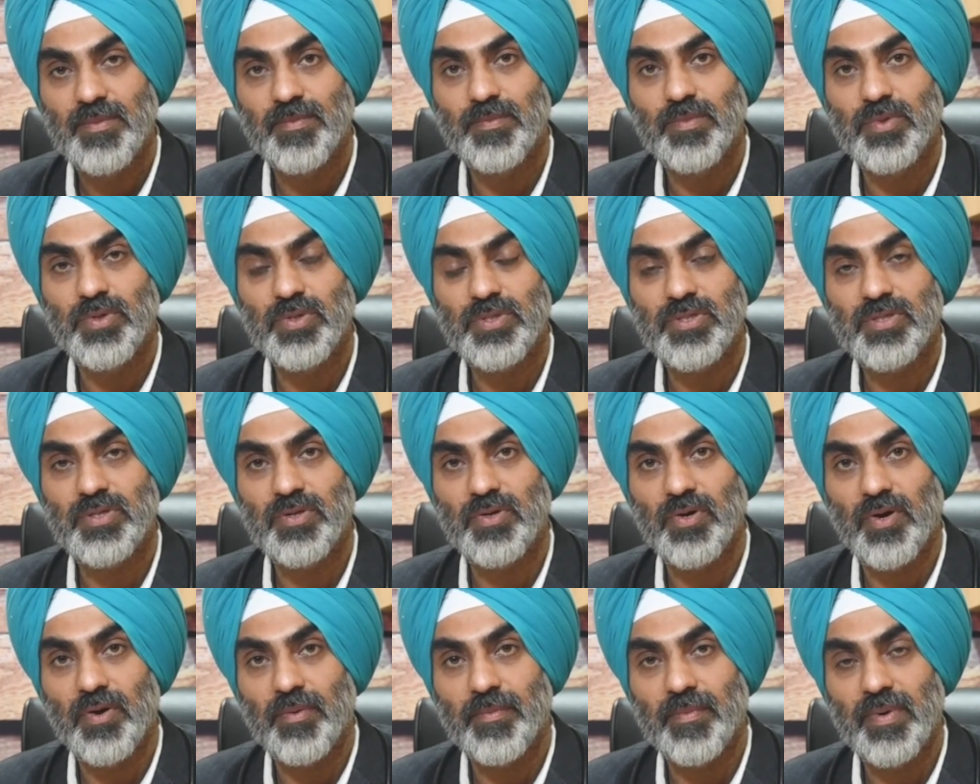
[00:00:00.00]
Most
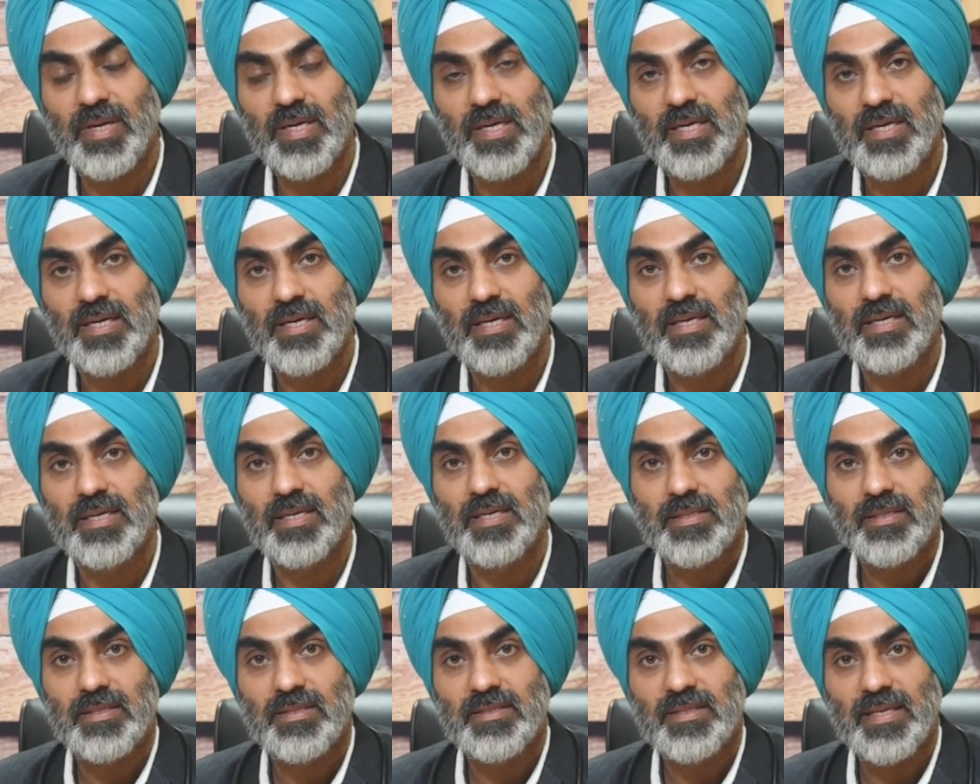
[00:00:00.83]
common
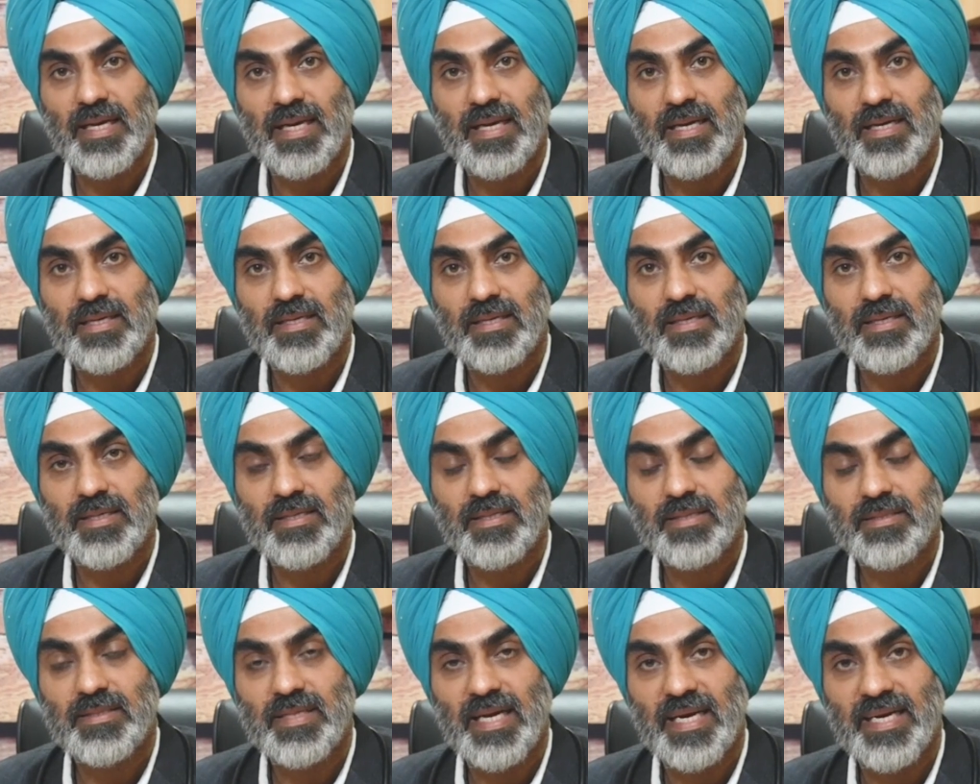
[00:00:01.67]

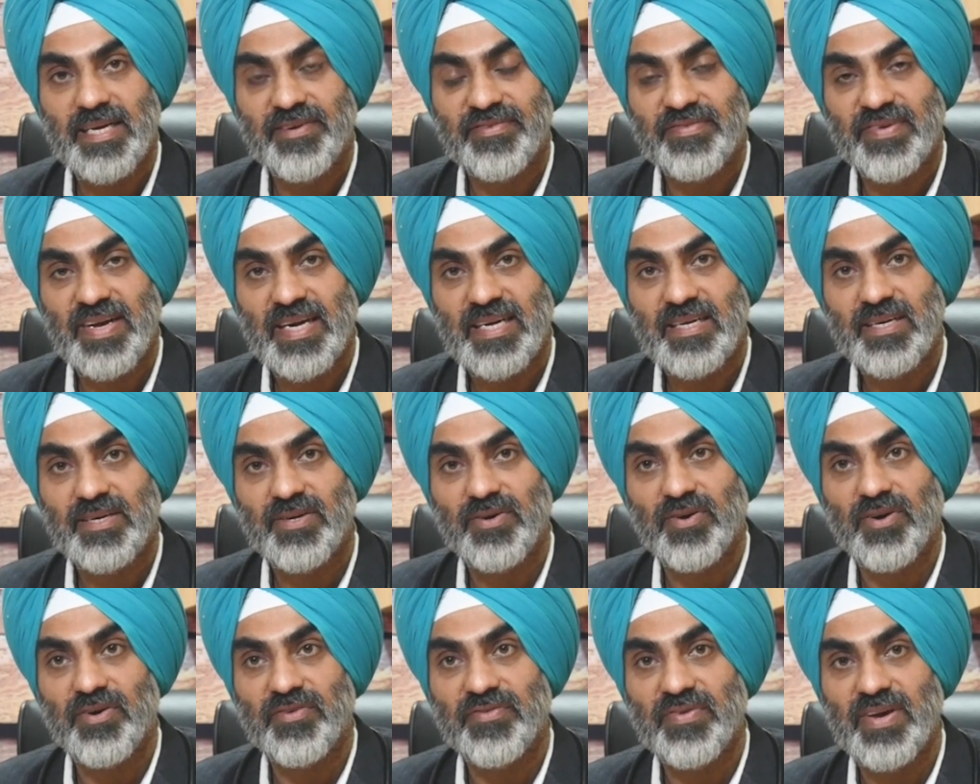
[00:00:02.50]
side effect
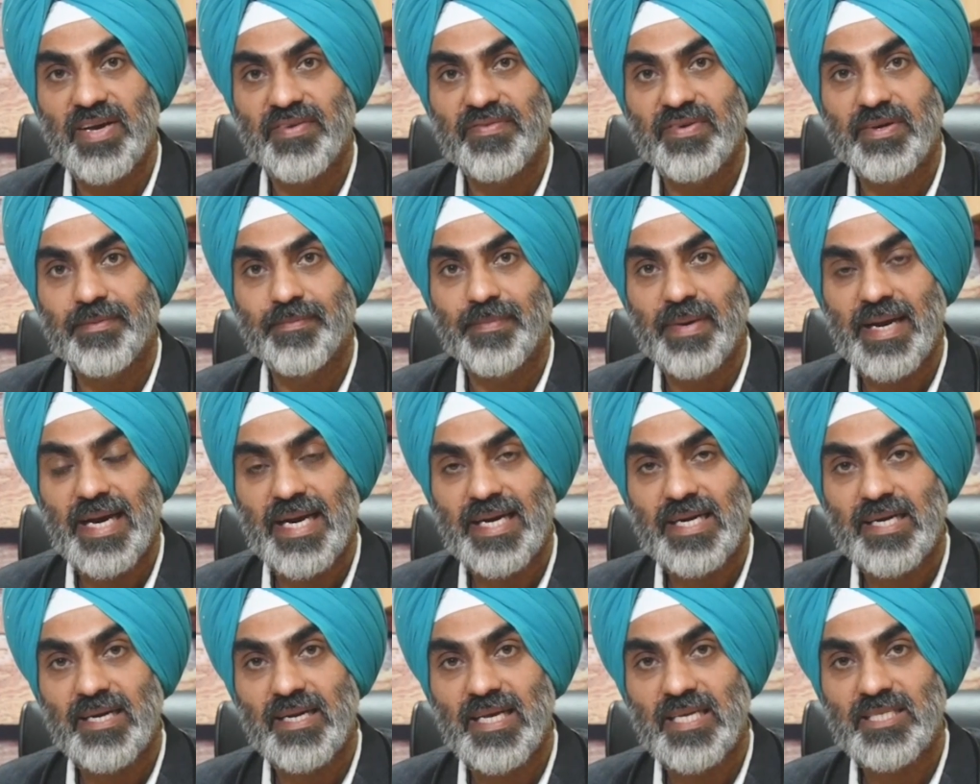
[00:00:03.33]
of having
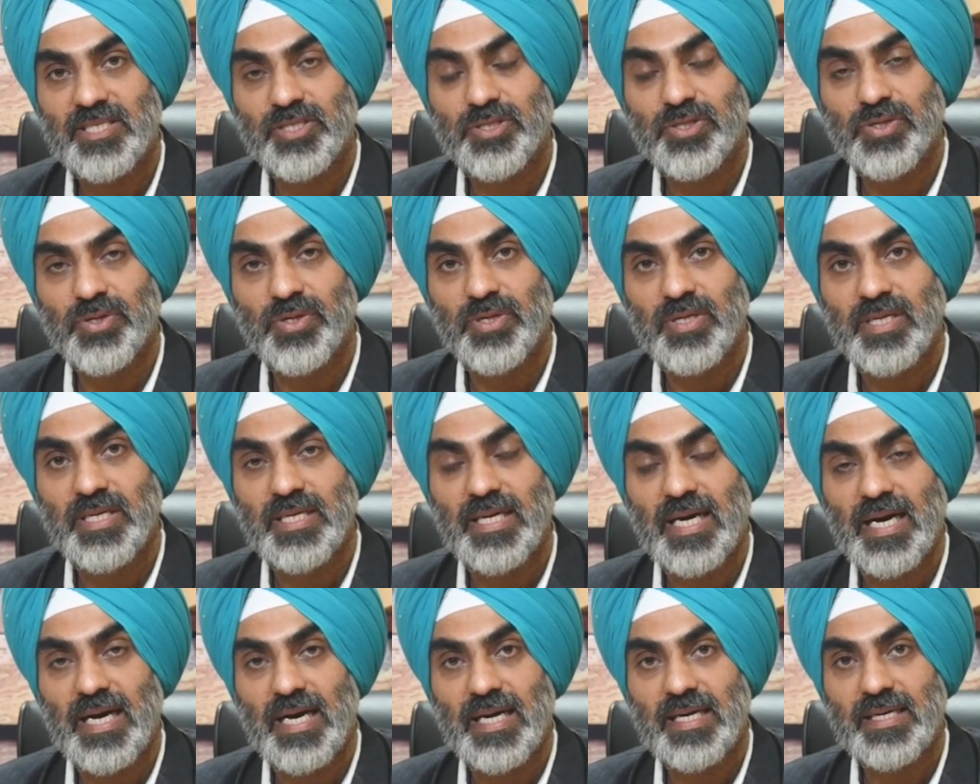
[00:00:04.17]
bad cholesterol
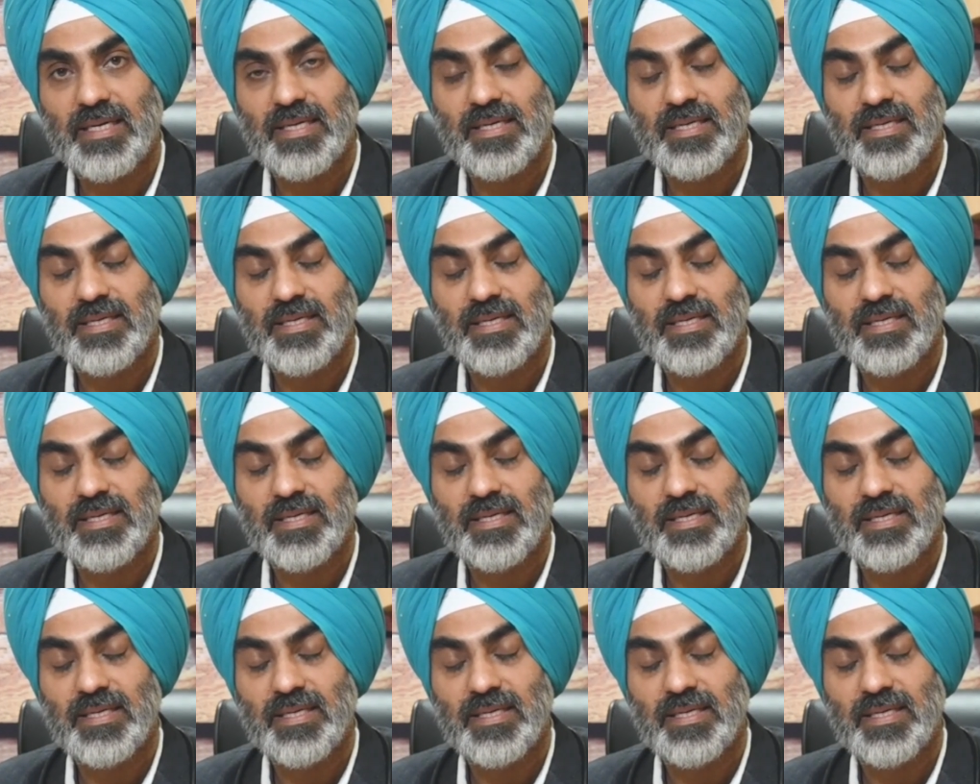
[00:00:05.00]
are